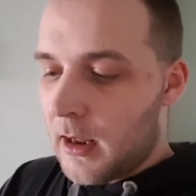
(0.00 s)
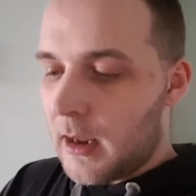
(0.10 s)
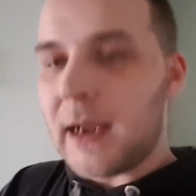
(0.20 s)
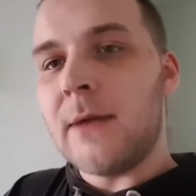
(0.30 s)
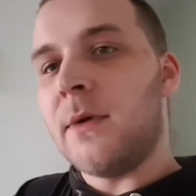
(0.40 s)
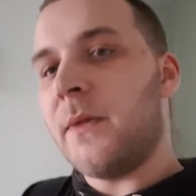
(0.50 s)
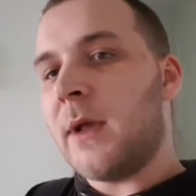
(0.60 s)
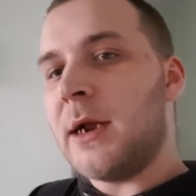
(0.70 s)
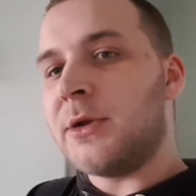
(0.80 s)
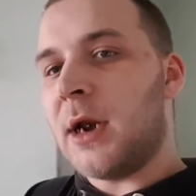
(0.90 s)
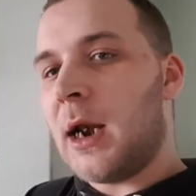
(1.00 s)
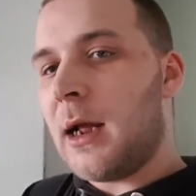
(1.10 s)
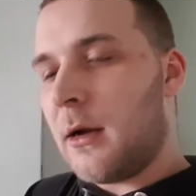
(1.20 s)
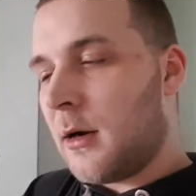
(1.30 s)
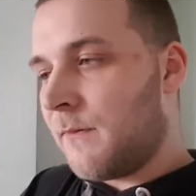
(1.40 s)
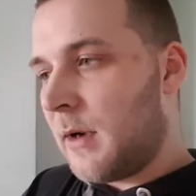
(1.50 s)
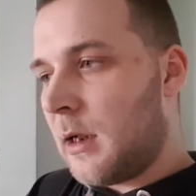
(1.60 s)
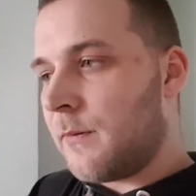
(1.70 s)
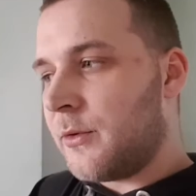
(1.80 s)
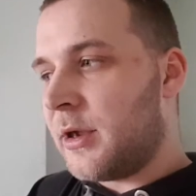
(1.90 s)
even at the age of
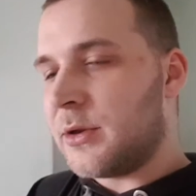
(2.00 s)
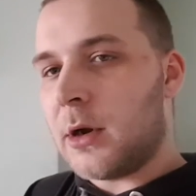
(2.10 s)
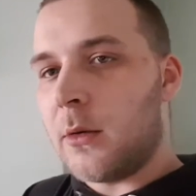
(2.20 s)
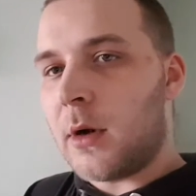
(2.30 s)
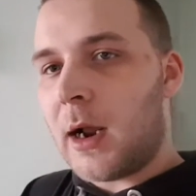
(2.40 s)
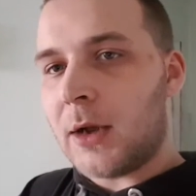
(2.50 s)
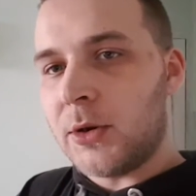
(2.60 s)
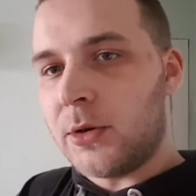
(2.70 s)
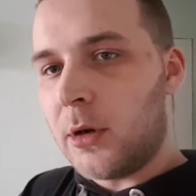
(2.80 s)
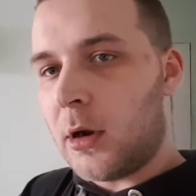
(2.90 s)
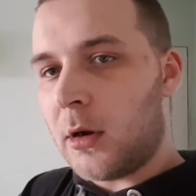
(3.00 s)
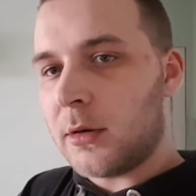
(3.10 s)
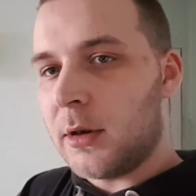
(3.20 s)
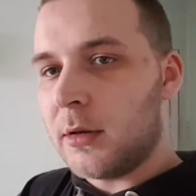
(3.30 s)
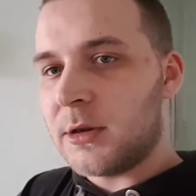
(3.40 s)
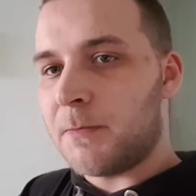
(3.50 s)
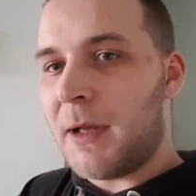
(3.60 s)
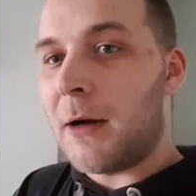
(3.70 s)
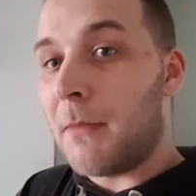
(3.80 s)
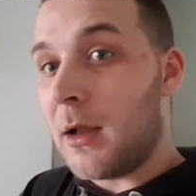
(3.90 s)
11 years old, I could not
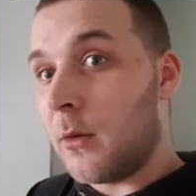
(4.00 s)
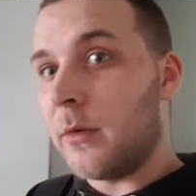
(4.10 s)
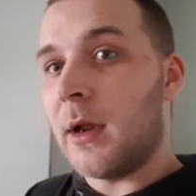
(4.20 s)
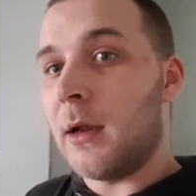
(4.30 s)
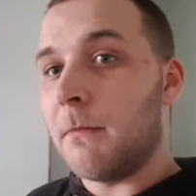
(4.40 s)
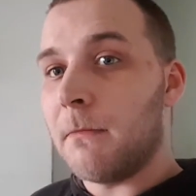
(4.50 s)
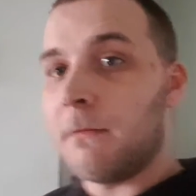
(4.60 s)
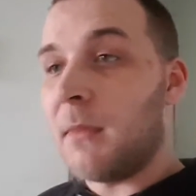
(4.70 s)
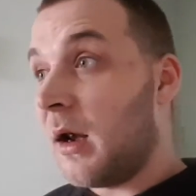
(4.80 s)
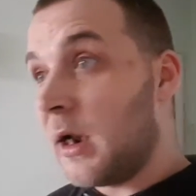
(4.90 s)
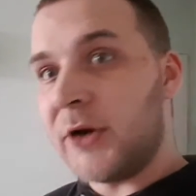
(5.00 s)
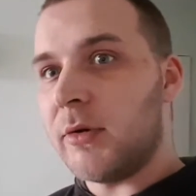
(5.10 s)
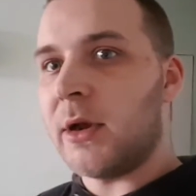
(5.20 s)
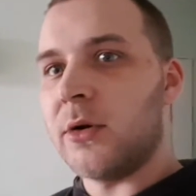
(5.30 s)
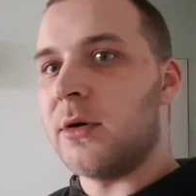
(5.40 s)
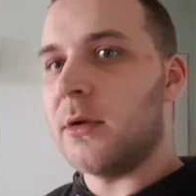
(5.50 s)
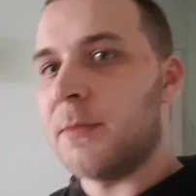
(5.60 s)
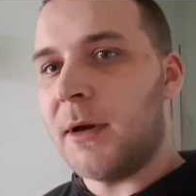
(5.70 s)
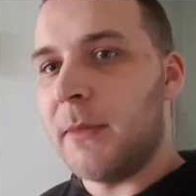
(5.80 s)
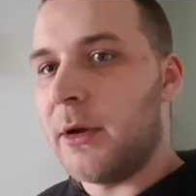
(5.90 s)
spell my own name. Literally could not
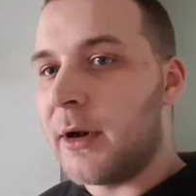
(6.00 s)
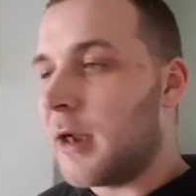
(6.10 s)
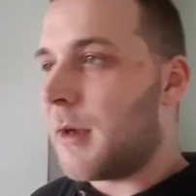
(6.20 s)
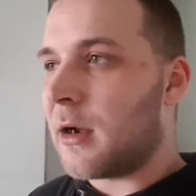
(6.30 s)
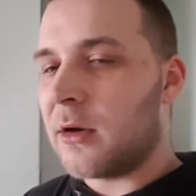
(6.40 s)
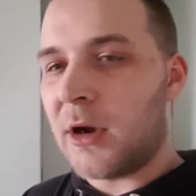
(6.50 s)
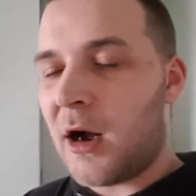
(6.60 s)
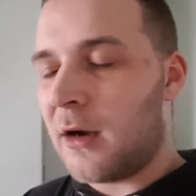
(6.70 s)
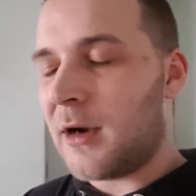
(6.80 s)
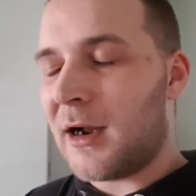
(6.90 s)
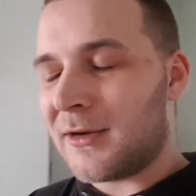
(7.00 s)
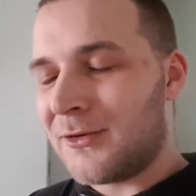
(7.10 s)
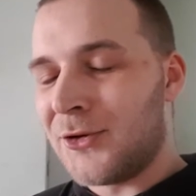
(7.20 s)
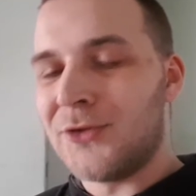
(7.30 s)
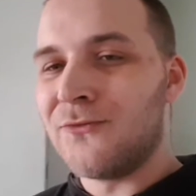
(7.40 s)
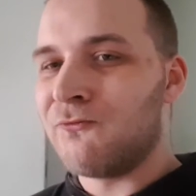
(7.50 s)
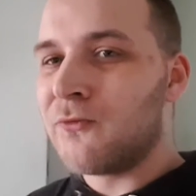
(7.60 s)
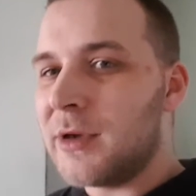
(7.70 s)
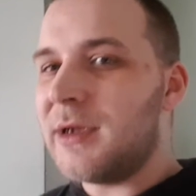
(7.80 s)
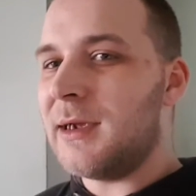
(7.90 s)
spell my own name. I couldn't
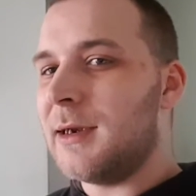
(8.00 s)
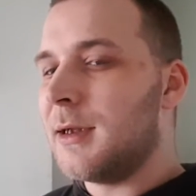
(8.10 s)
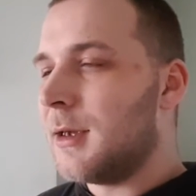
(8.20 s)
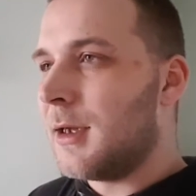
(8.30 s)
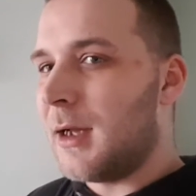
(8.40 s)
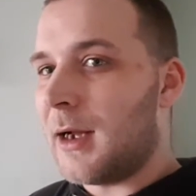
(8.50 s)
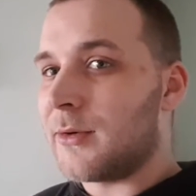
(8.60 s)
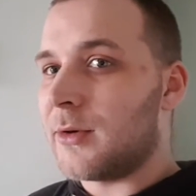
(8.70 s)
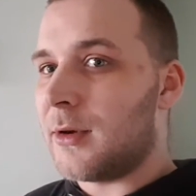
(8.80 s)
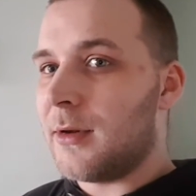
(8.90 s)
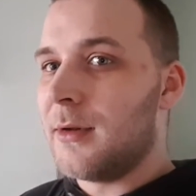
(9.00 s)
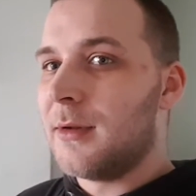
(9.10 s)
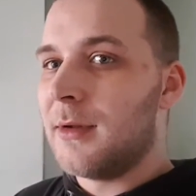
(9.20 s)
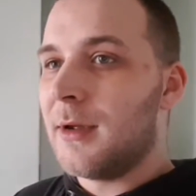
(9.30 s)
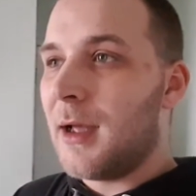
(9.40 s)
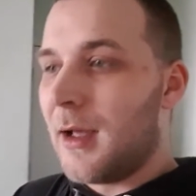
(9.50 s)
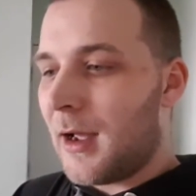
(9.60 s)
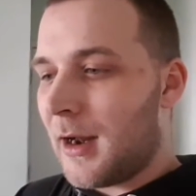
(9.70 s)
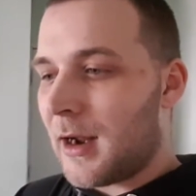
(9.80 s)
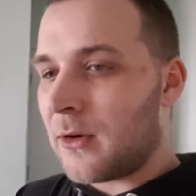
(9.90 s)
read at all,
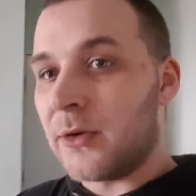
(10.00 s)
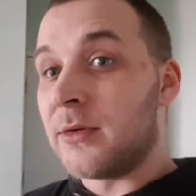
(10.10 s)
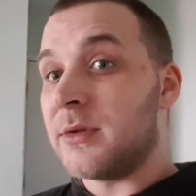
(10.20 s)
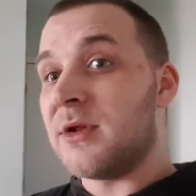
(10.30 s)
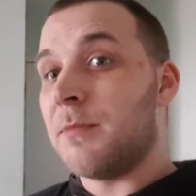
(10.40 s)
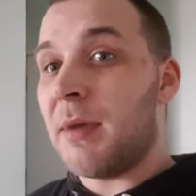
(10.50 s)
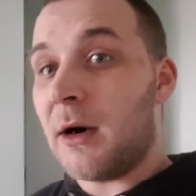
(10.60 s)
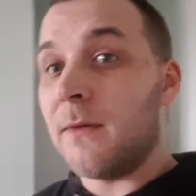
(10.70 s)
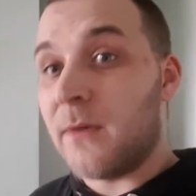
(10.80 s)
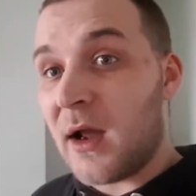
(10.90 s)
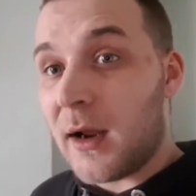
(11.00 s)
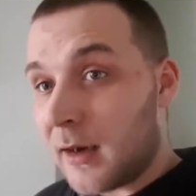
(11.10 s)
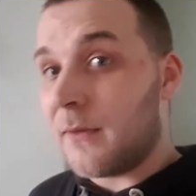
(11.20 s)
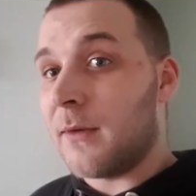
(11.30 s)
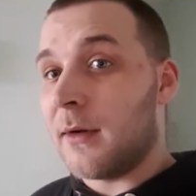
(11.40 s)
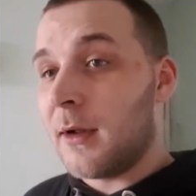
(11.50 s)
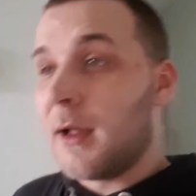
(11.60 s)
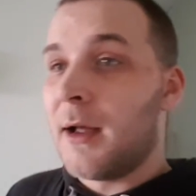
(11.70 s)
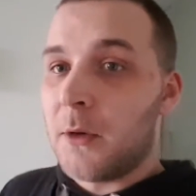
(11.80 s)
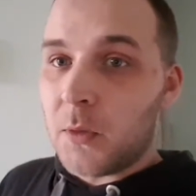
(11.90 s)
and I couldn't spell for anything.
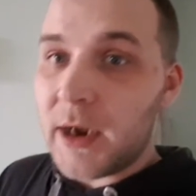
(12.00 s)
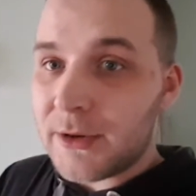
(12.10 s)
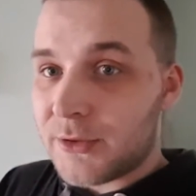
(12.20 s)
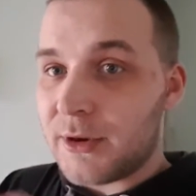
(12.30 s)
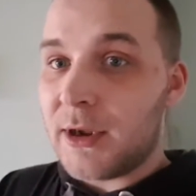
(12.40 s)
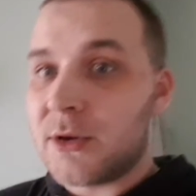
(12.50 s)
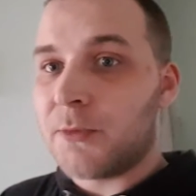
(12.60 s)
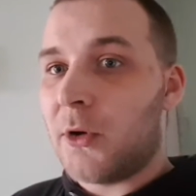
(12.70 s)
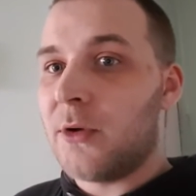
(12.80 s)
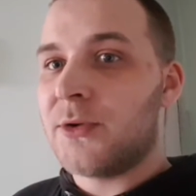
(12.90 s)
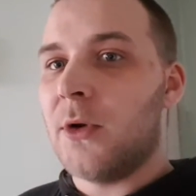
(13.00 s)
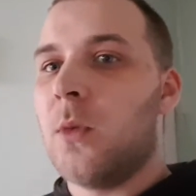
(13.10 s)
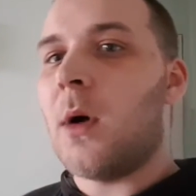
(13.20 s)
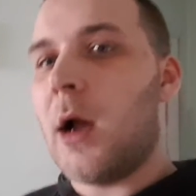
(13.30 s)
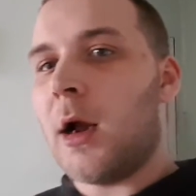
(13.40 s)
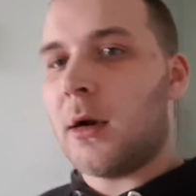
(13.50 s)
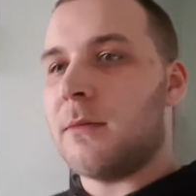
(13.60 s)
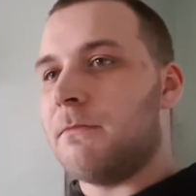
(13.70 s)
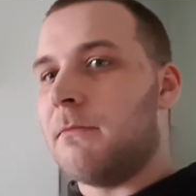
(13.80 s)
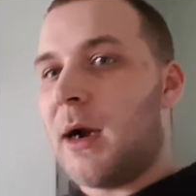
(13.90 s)
Which is also why
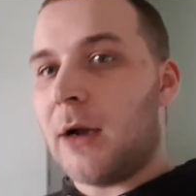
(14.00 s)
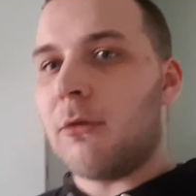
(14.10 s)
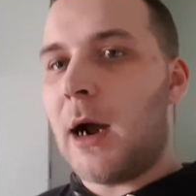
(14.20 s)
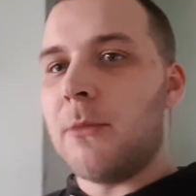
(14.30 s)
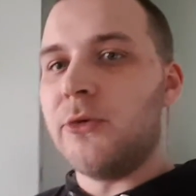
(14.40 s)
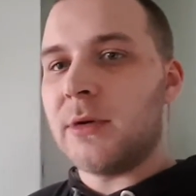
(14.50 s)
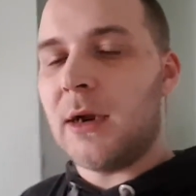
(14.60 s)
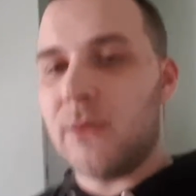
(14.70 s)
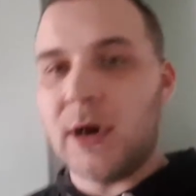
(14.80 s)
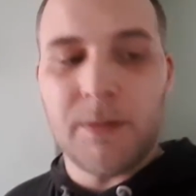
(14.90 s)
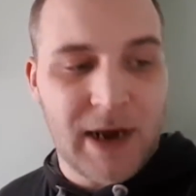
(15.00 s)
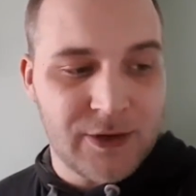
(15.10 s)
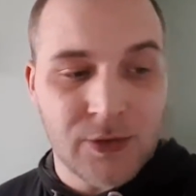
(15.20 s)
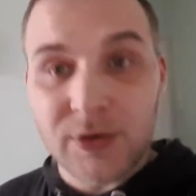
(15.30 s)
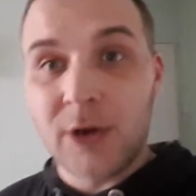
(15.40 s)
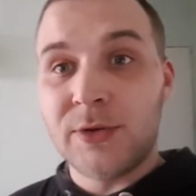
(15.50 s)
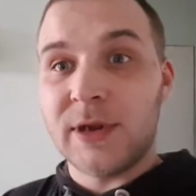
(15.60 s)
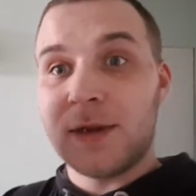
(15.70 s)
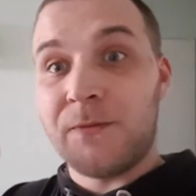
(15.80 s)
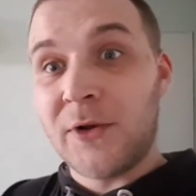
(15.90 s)
my grammar is like really bad. You'll
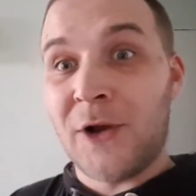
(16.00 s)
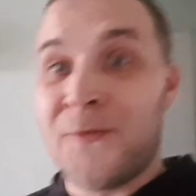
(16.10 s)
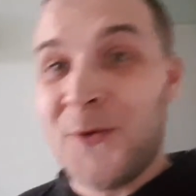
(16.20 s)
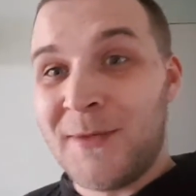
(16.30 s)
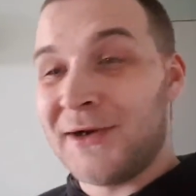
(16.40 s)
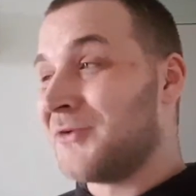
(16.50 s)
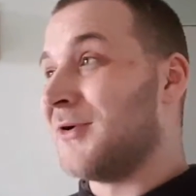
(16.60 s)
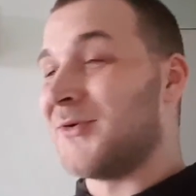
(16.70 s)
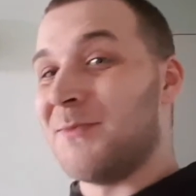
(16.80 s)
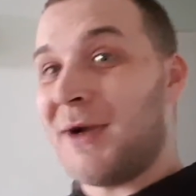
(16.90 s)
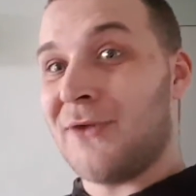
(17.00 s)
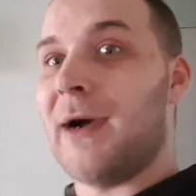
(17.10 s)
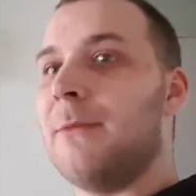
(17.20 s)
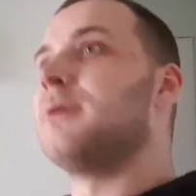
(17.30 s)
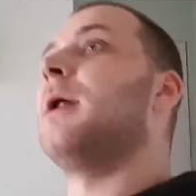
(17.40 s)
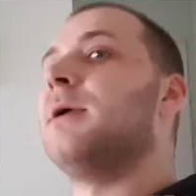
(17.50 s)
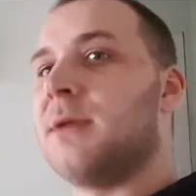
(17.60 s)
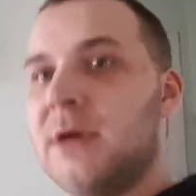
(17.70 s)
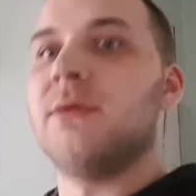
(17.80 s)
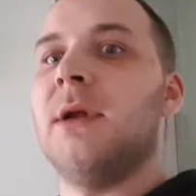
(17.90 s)
notice if you go through my description, my grammar is like
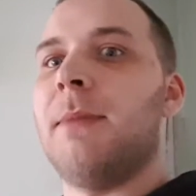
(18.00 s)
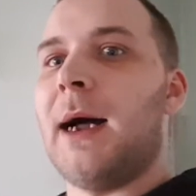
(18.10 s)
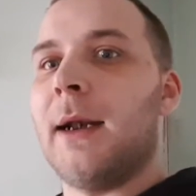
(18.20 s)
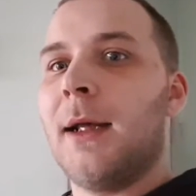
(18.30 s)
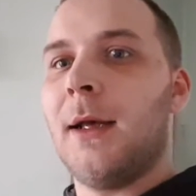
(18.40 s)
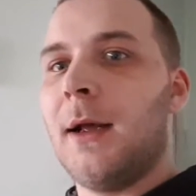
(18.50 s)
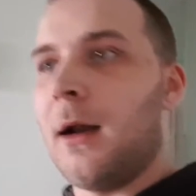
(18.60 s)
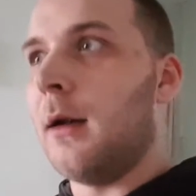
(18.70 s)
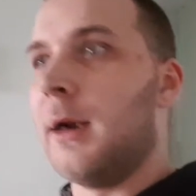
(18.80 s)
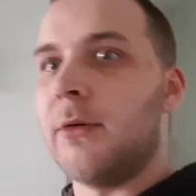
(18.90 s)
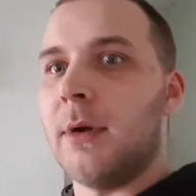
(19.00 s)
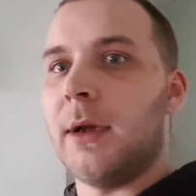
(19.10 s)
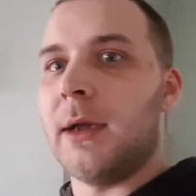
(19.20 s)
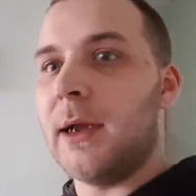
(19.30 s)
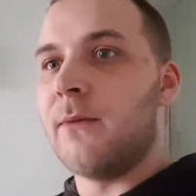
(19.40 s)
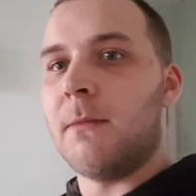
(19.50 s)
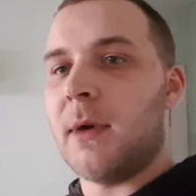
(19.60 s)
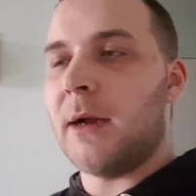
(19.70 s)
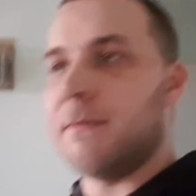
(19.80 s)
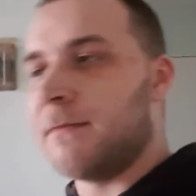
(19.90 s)
seriously bad. Literally, even my